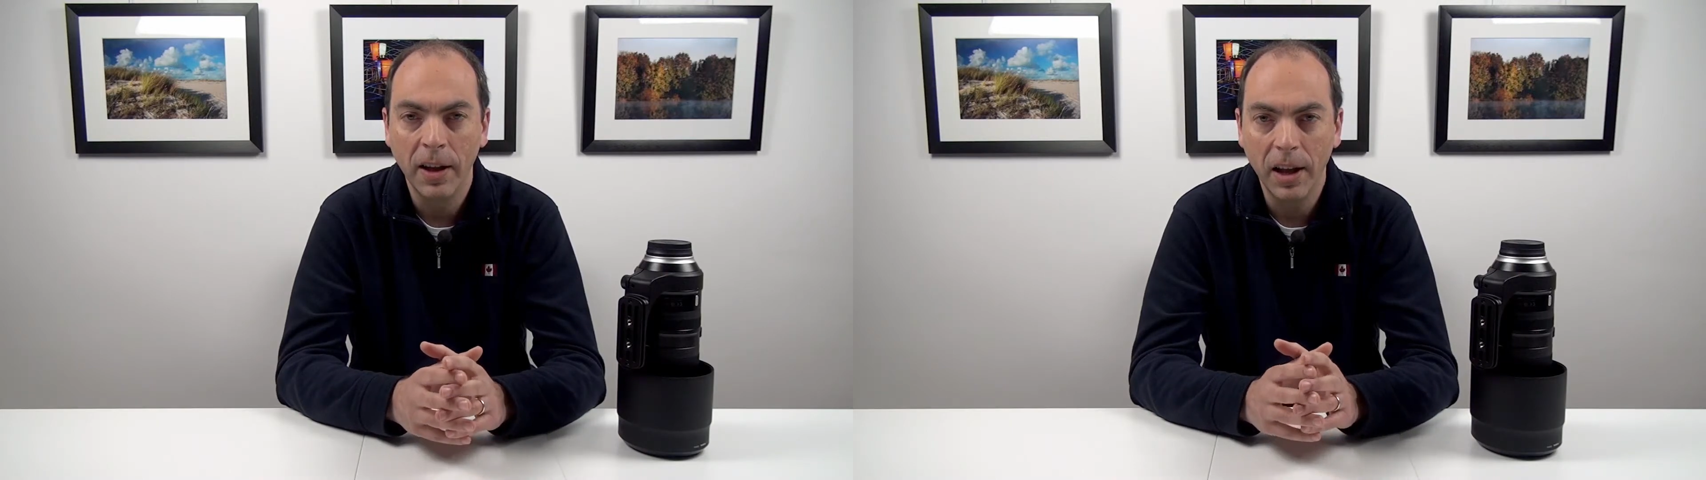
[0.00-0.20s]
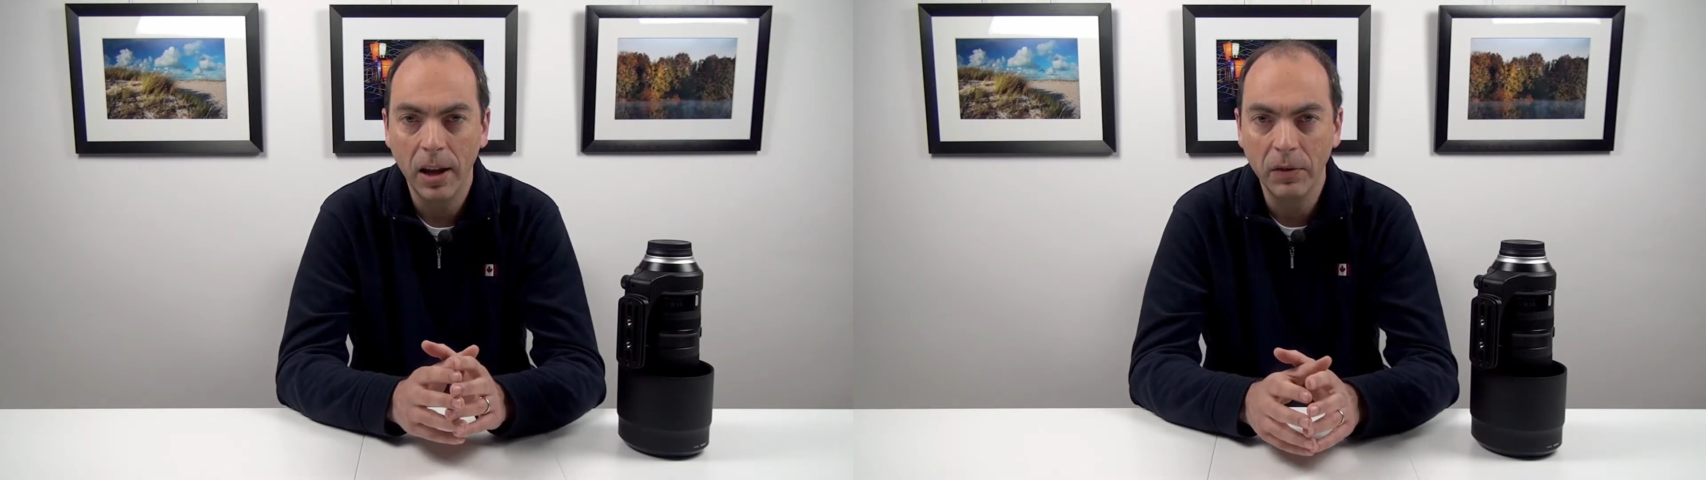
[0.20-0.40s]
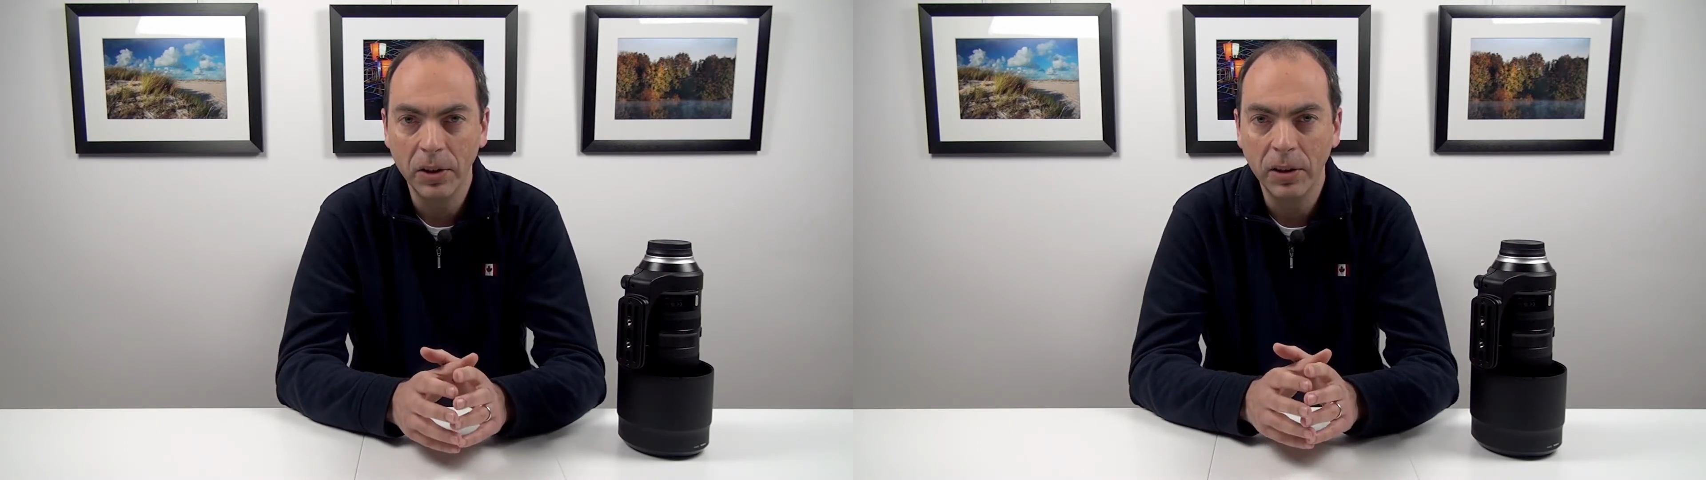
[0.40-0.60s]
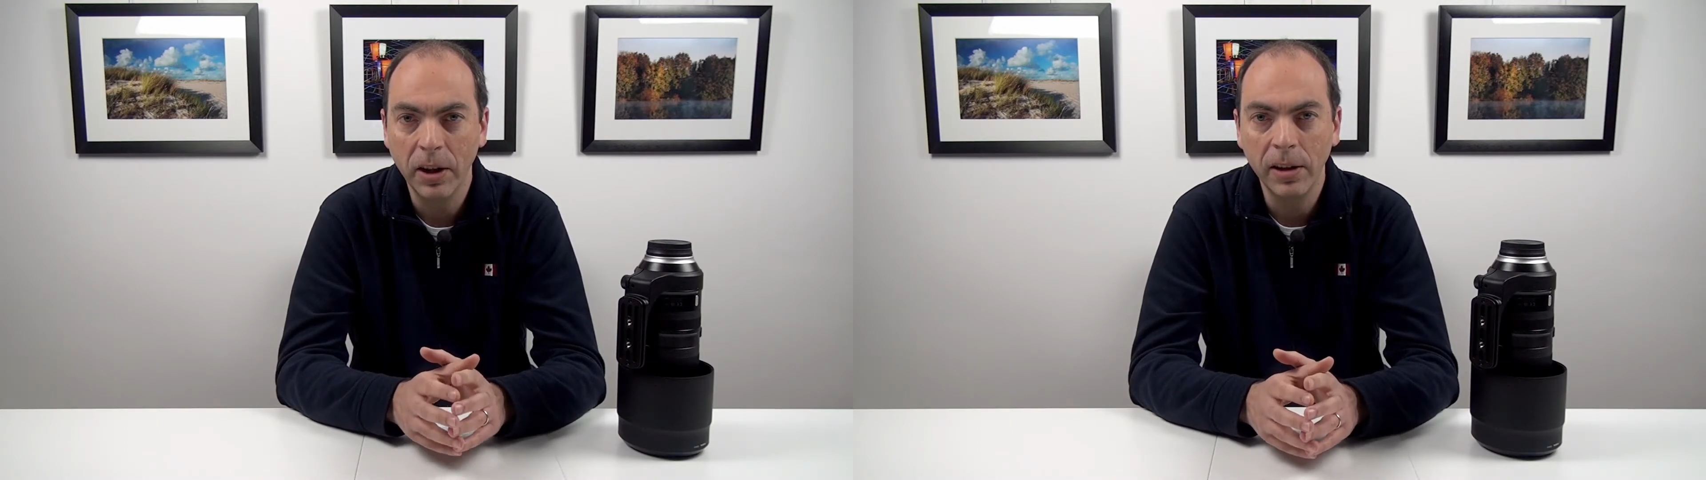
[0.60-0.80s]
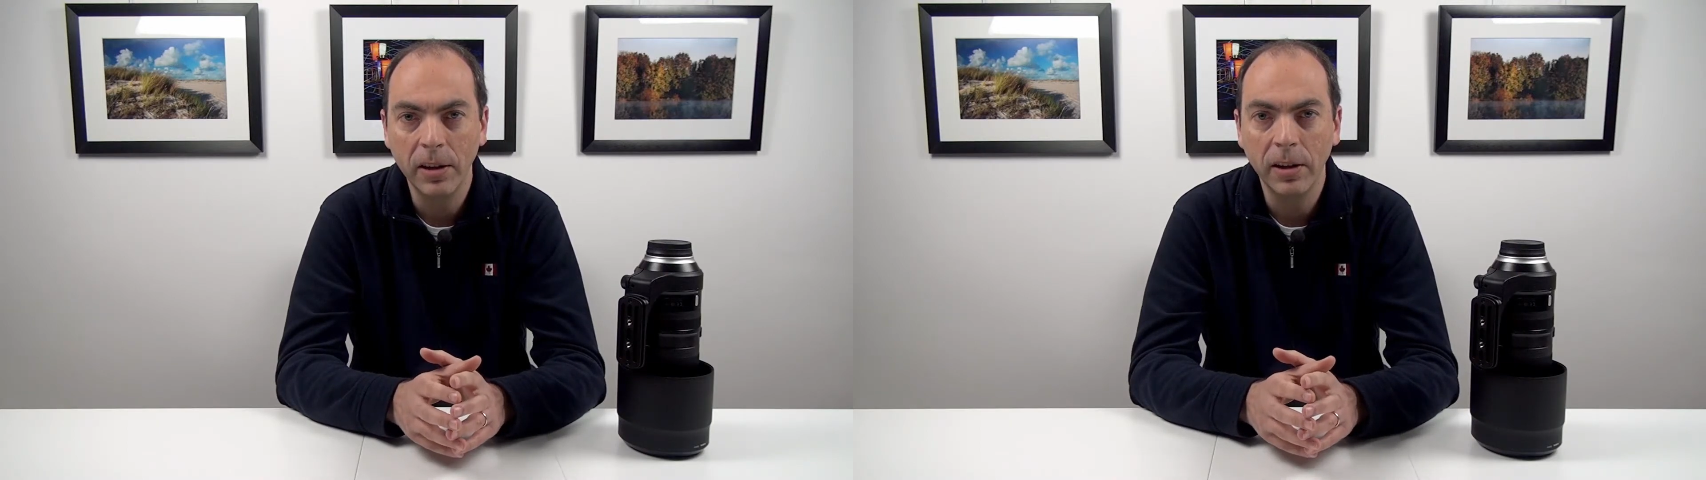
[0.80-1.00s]
every
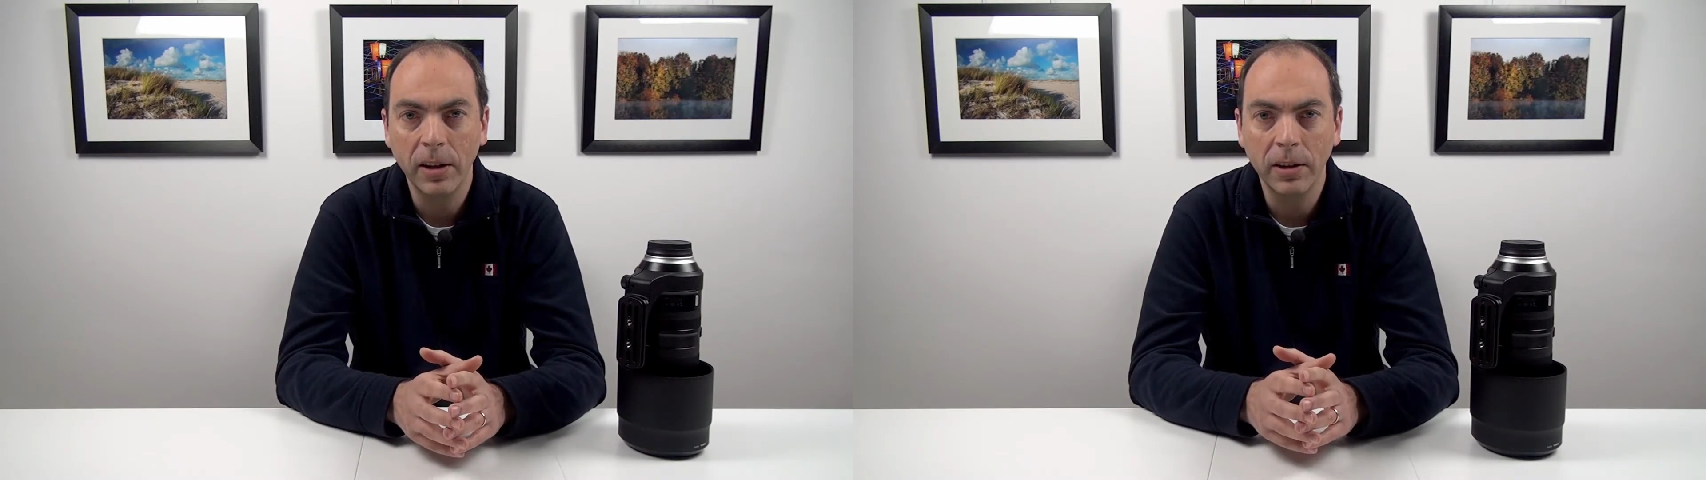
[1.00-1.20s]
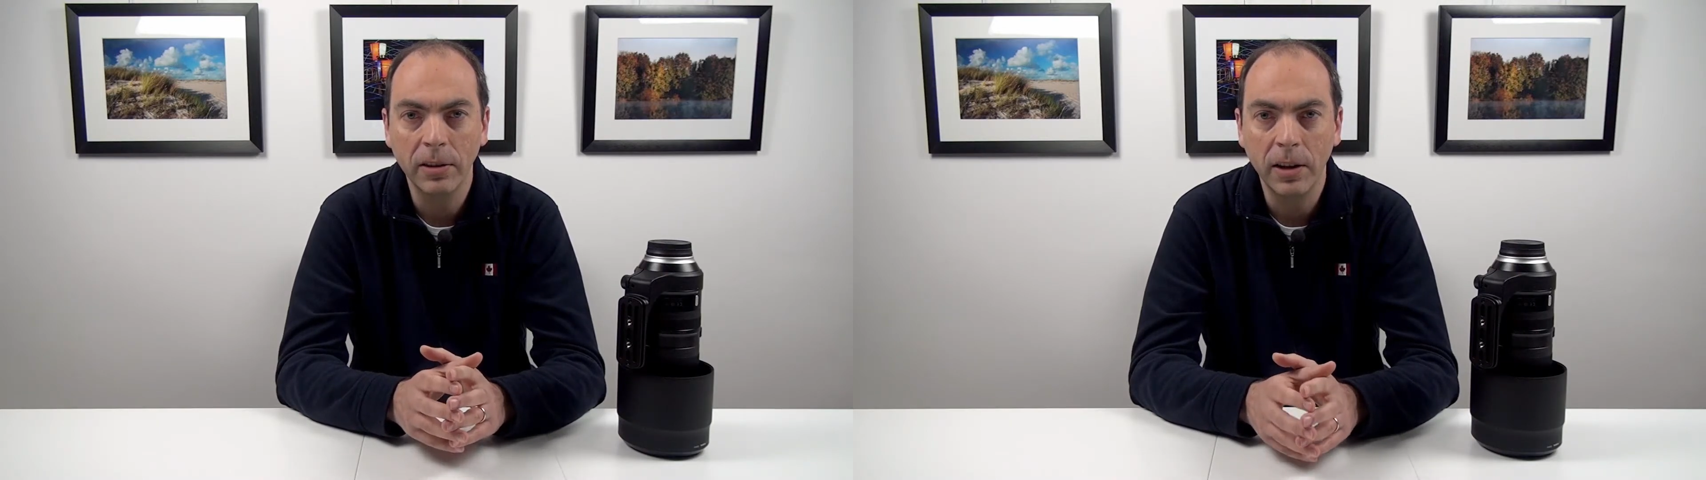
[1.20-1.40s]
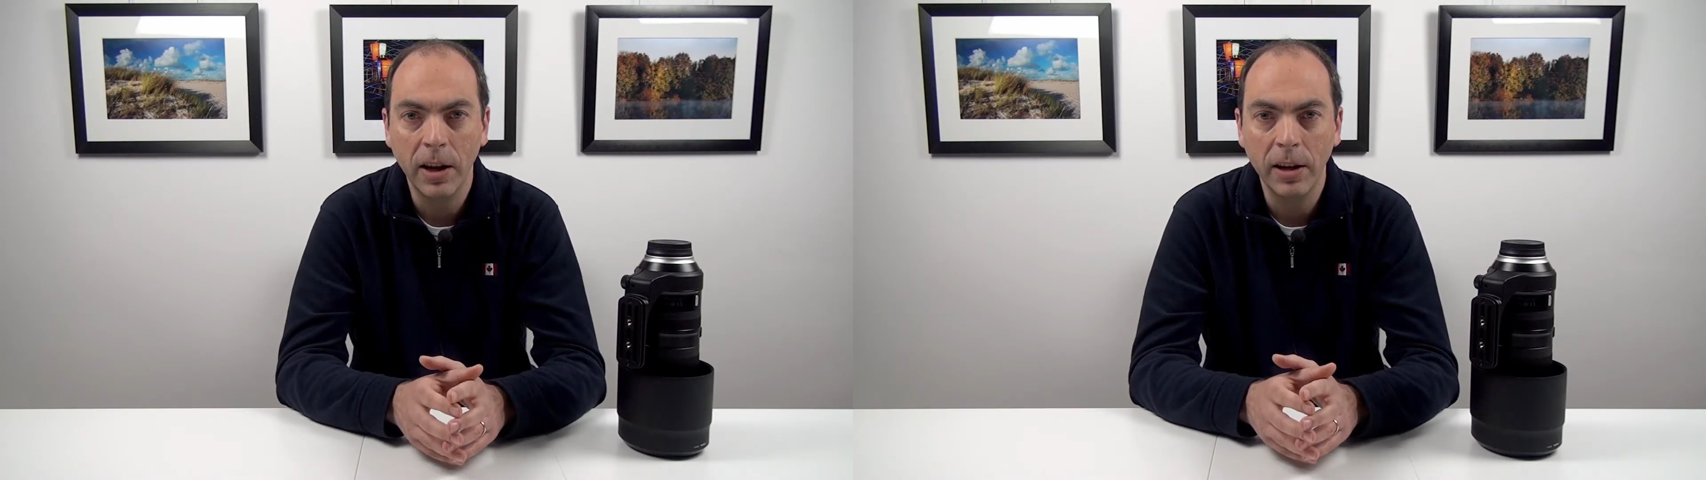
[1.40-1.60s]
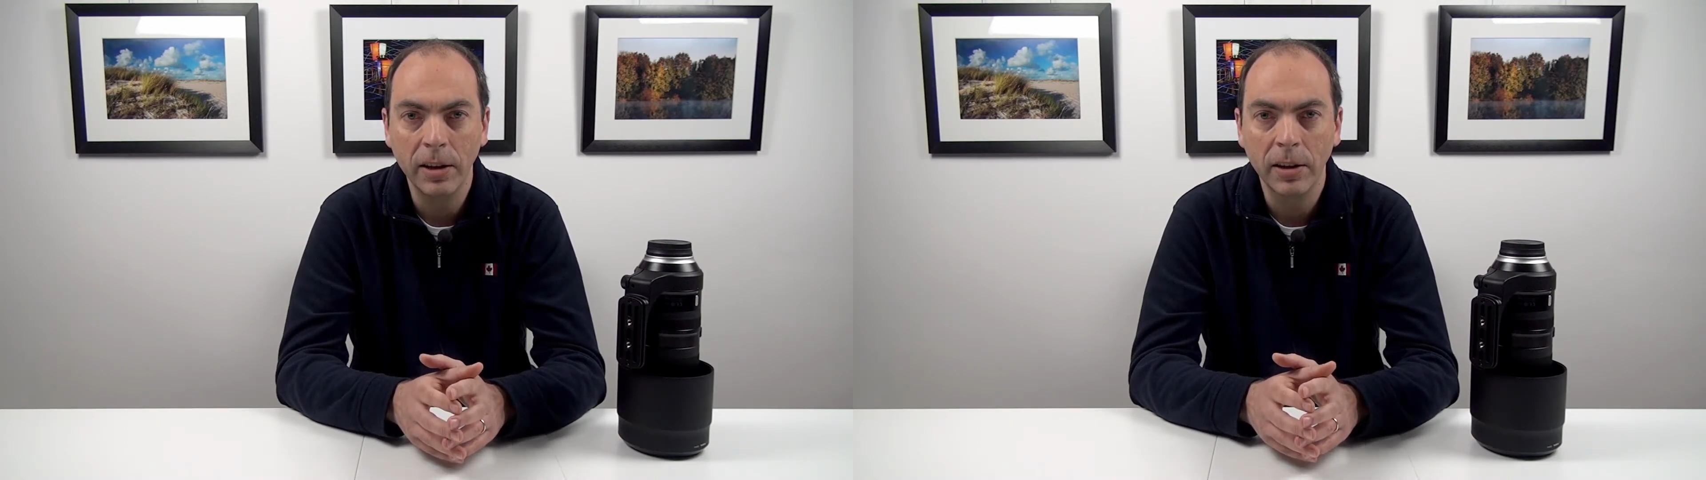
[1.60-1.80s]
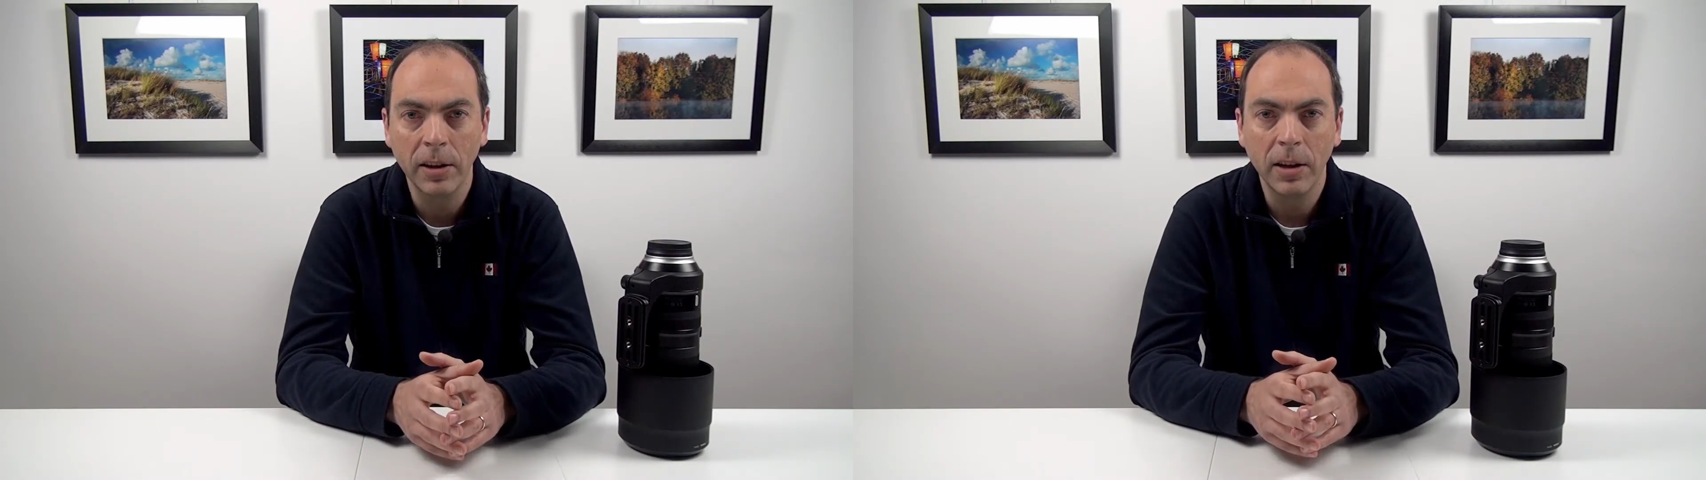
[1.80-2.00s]
day at the
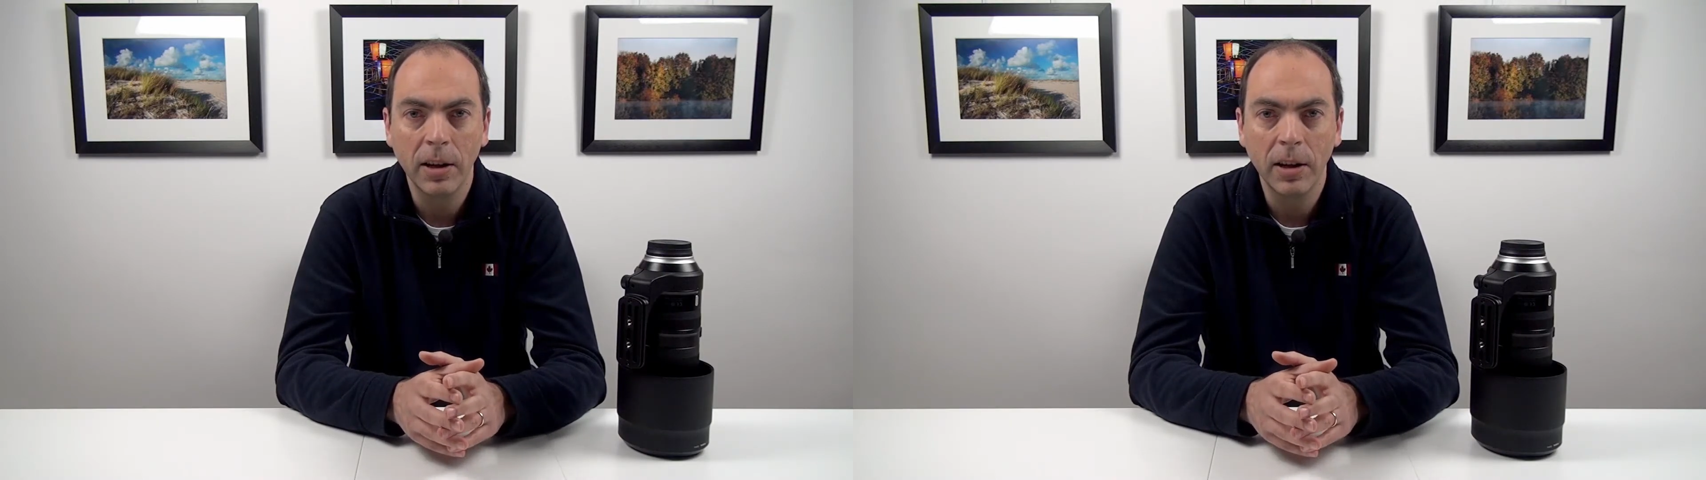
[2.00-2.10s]
lake.